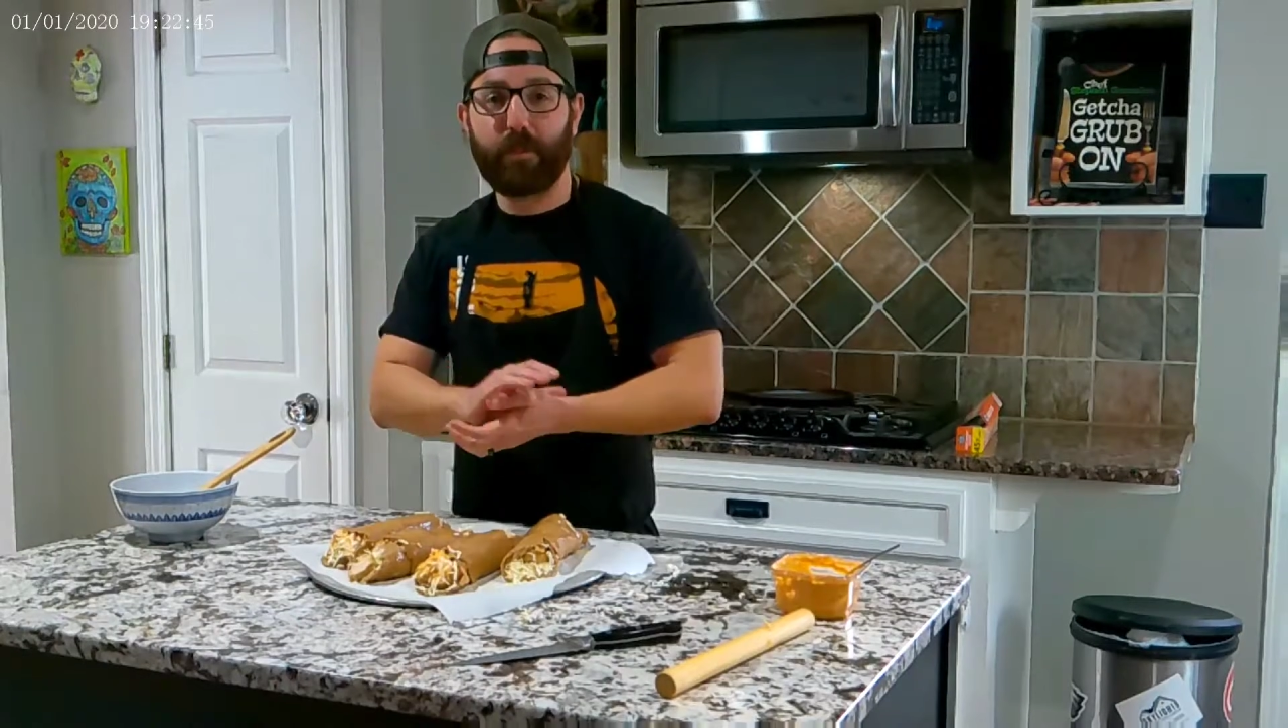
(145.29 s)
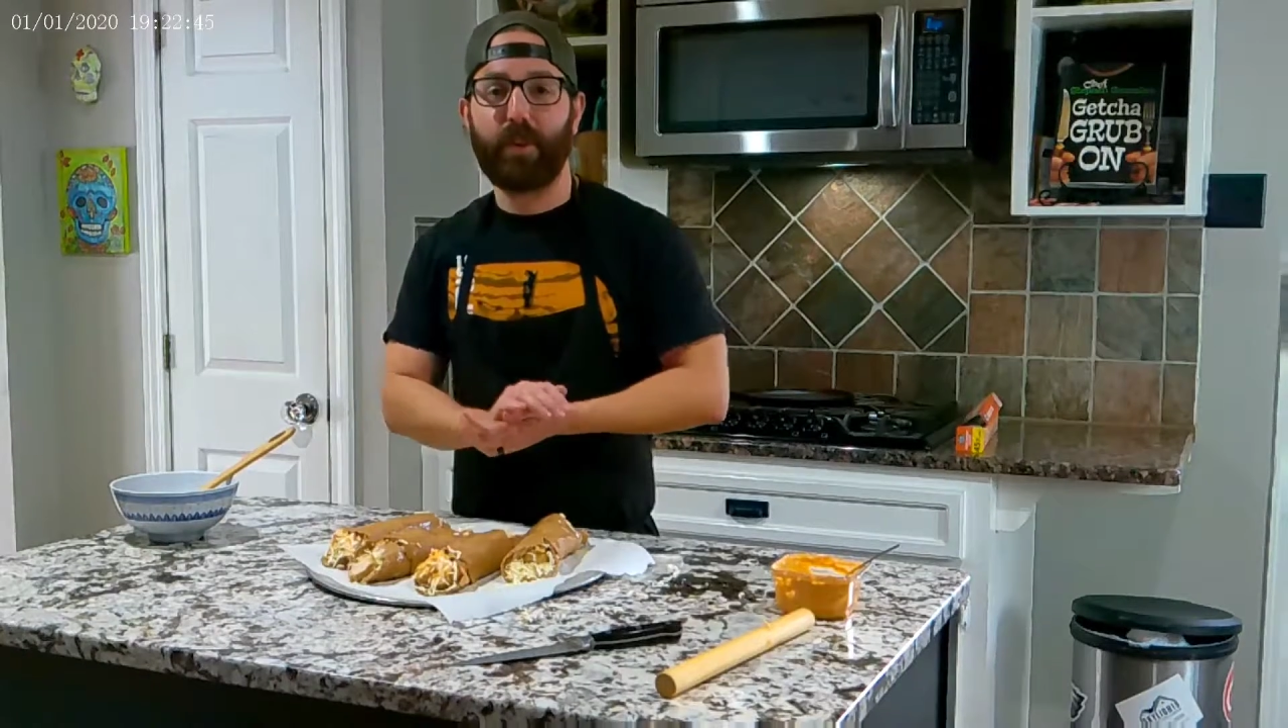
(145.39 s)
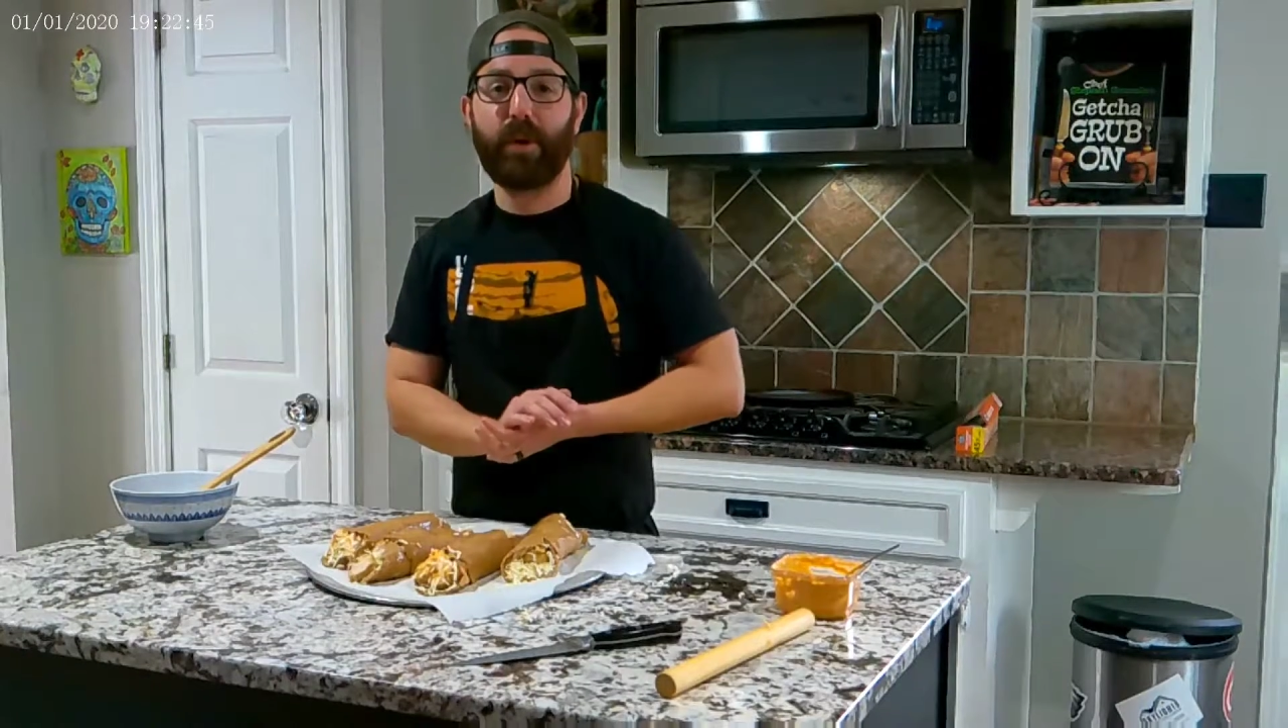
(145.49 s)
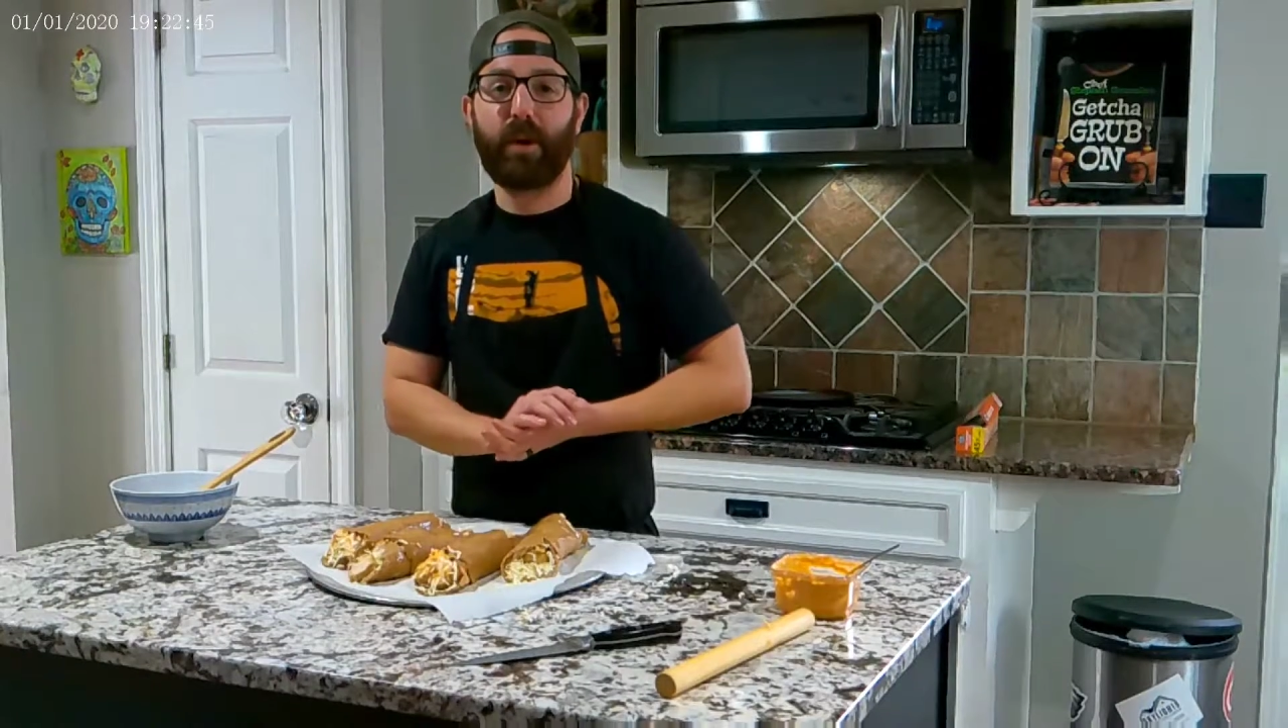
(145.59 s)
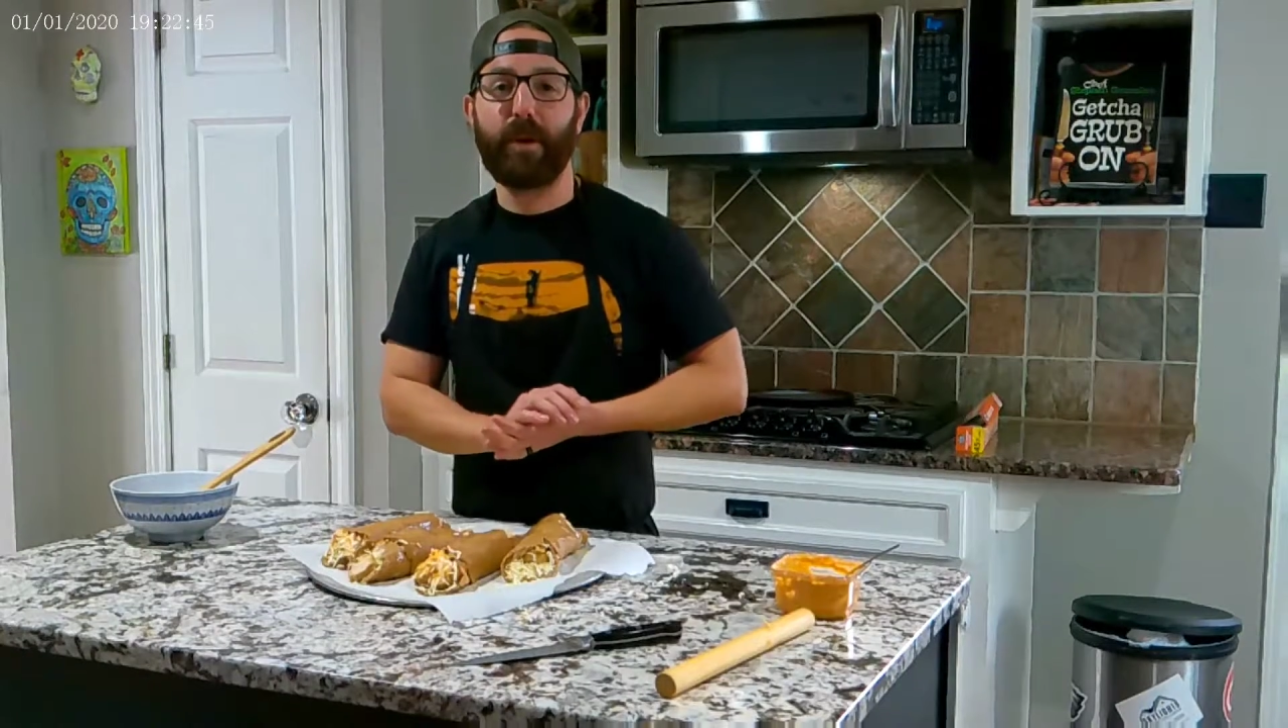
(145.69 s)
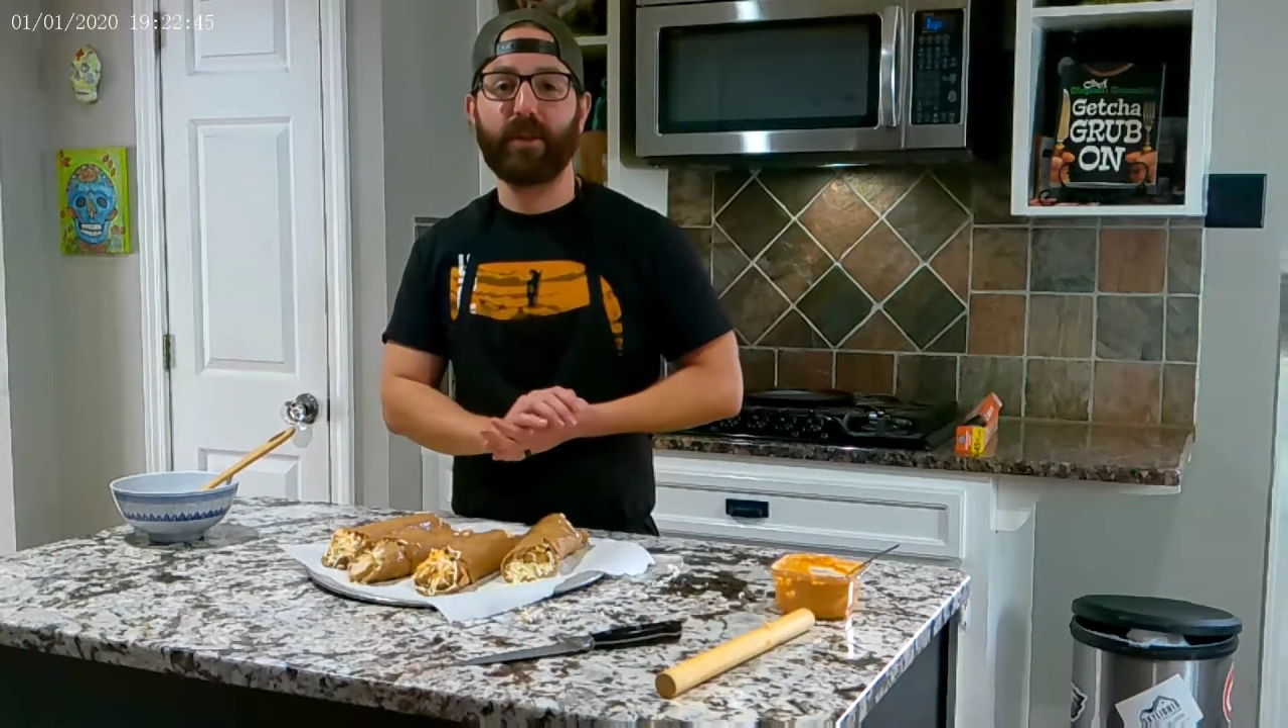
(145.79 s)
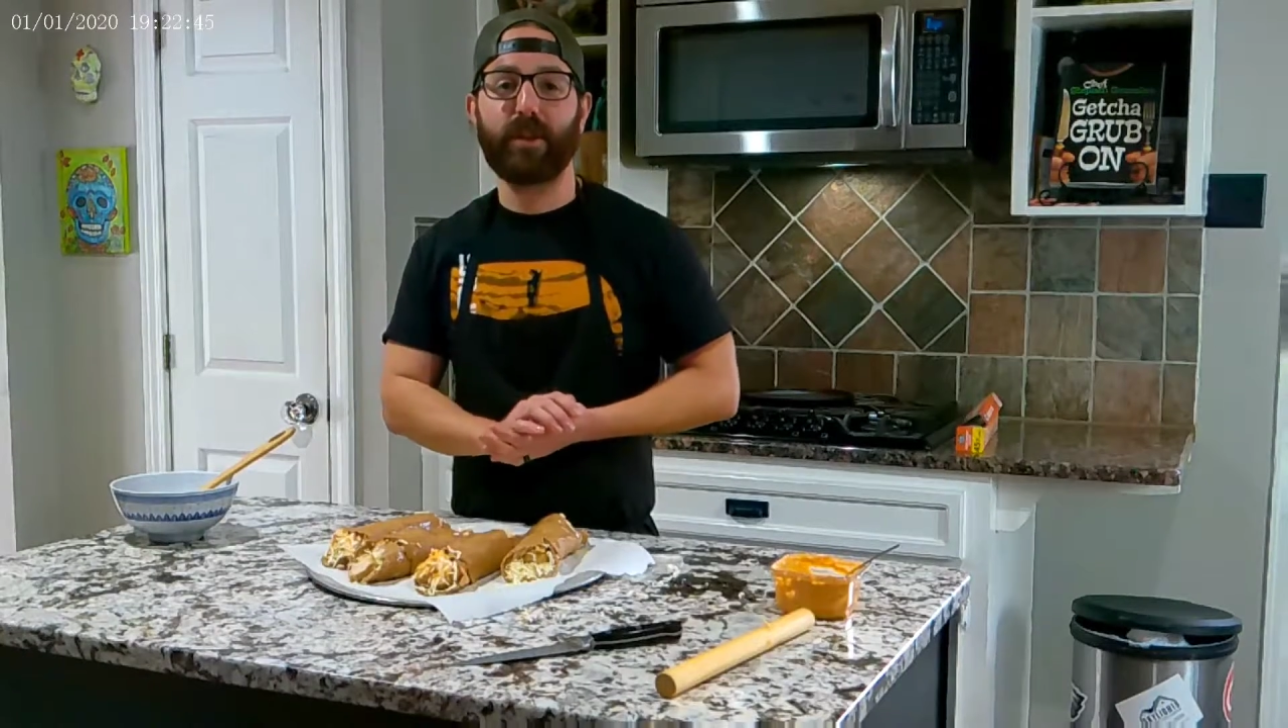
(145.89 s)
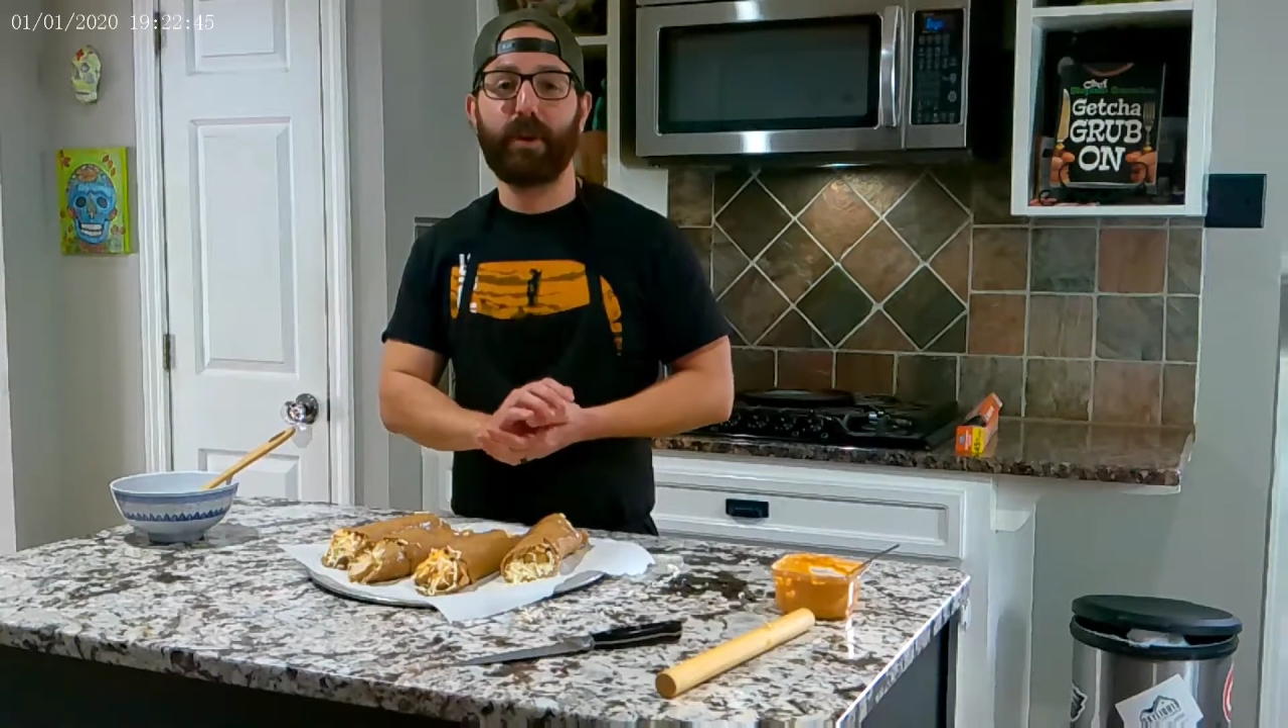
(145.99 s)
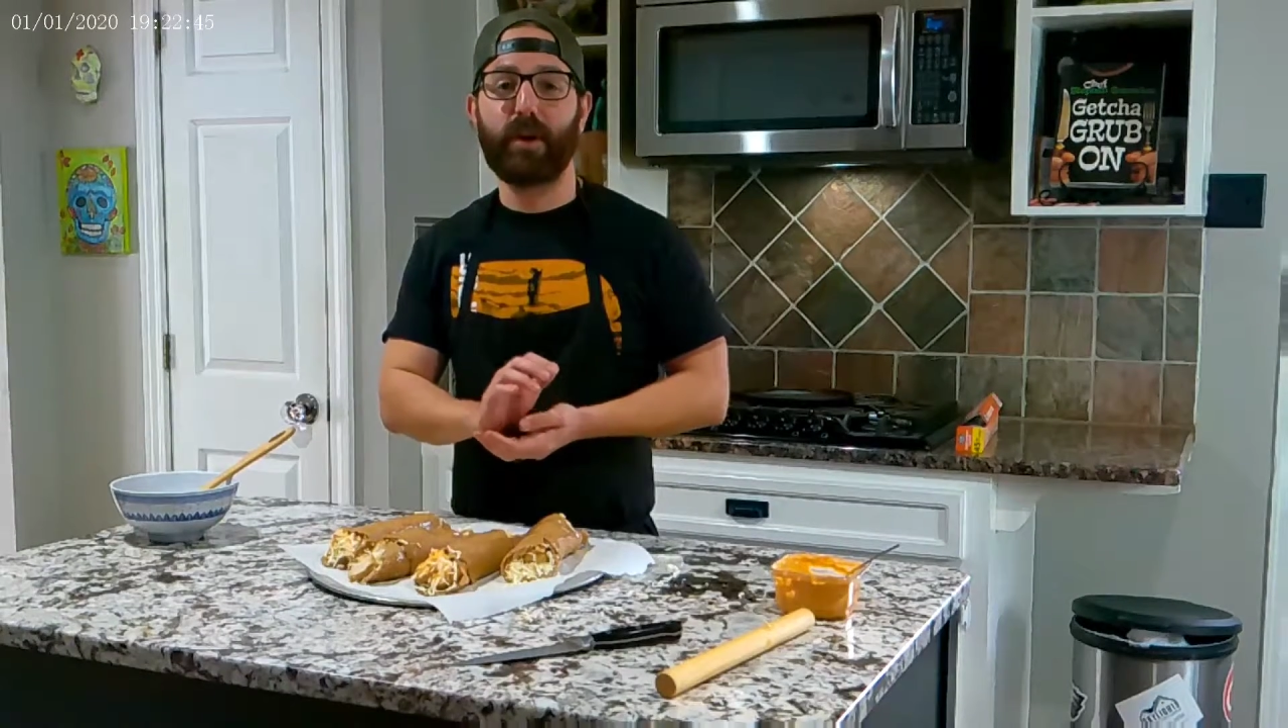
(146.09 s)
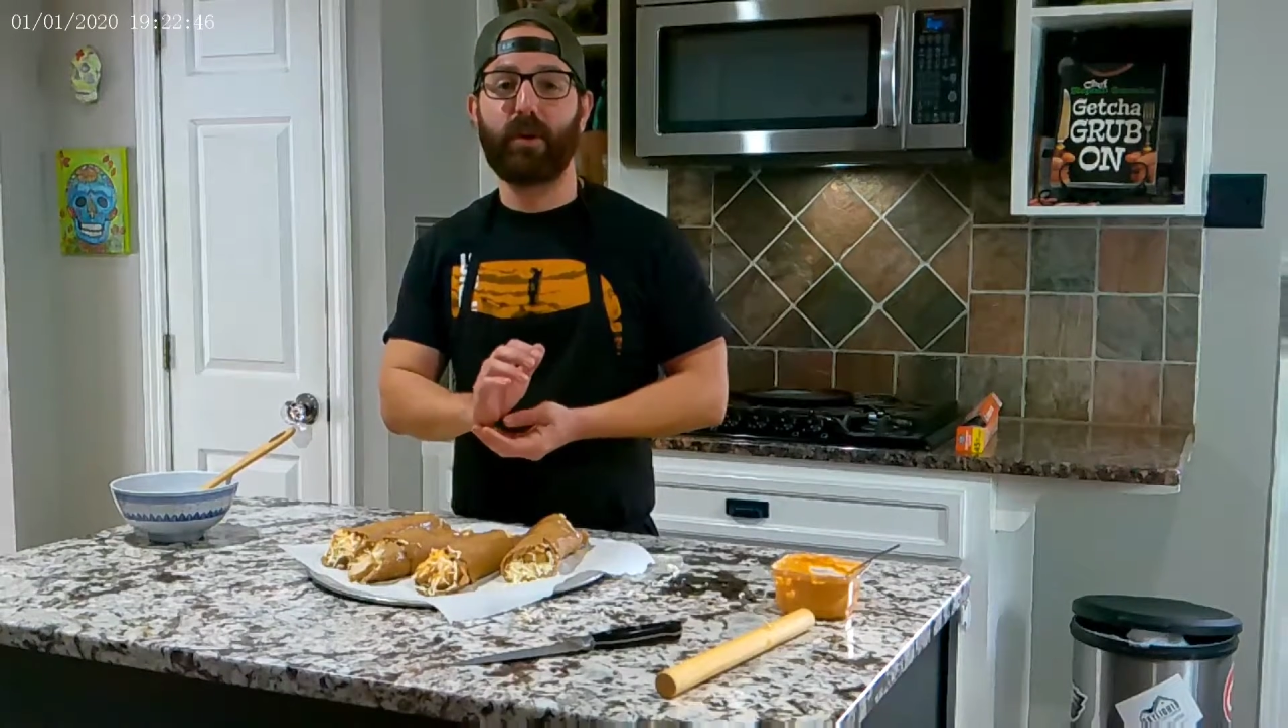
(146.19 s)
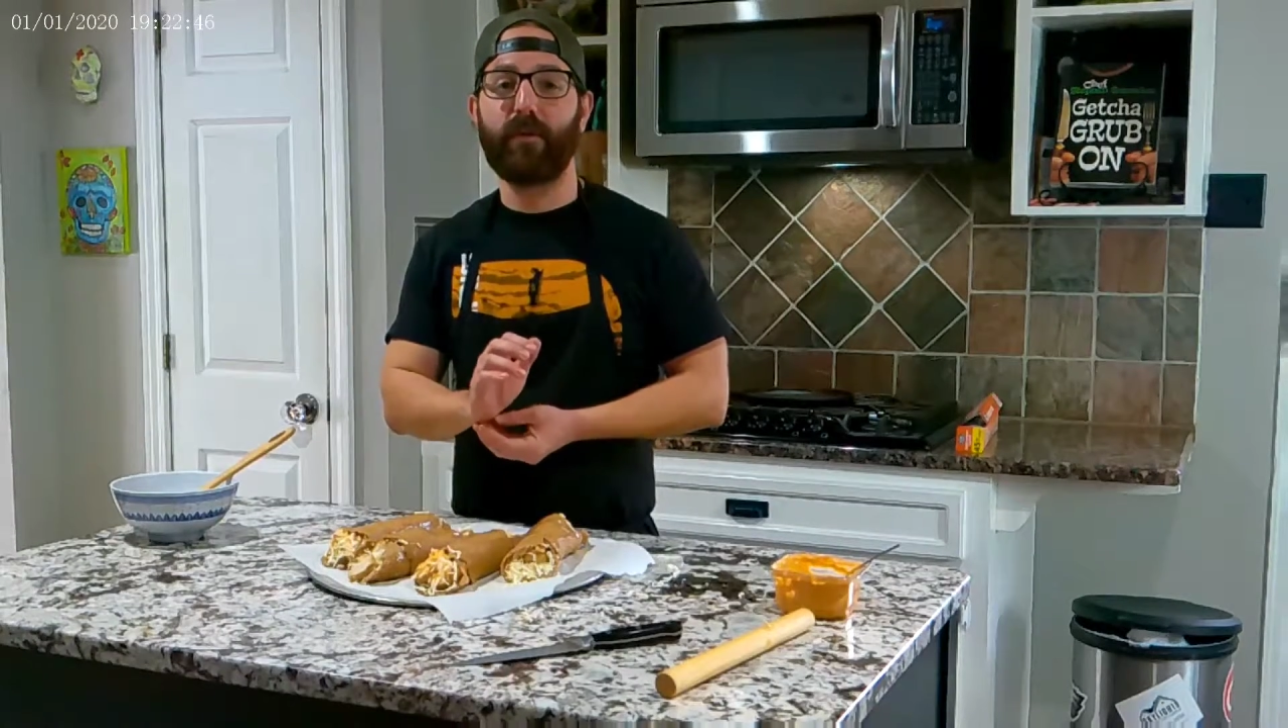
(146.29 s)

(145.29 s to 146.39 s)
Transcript: put our melted butter